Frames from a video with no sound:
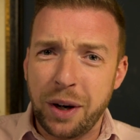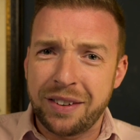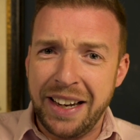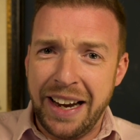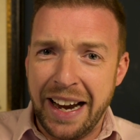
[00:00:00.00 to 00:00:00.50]

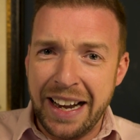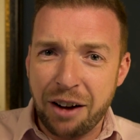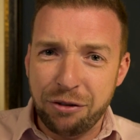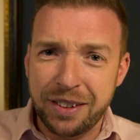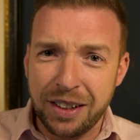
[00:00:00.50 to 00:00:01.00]
whiskey in
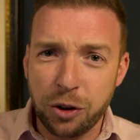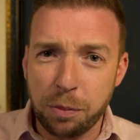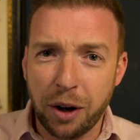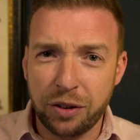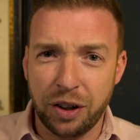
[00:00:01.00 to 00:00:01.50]
every single
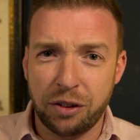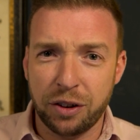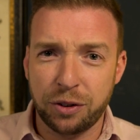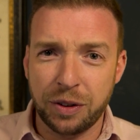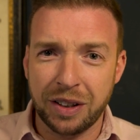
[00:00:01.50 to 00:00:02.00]
bottle
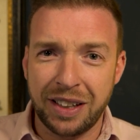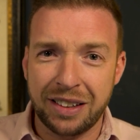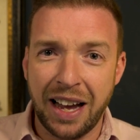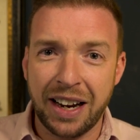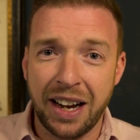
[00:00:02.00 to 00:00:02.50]
across all the
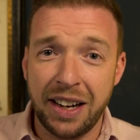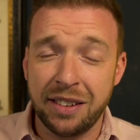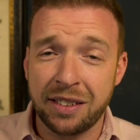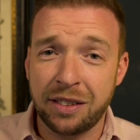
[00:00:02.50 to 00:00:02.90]
six decades.